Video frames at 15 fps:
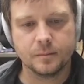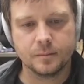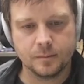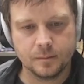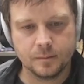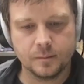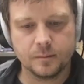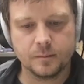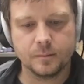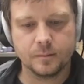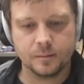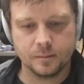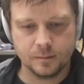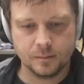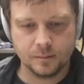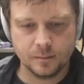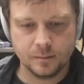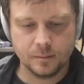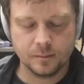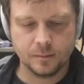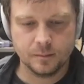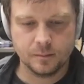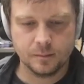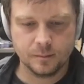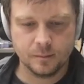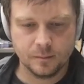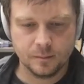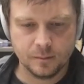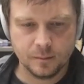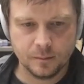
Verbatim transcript: in terms of multiple model endpoints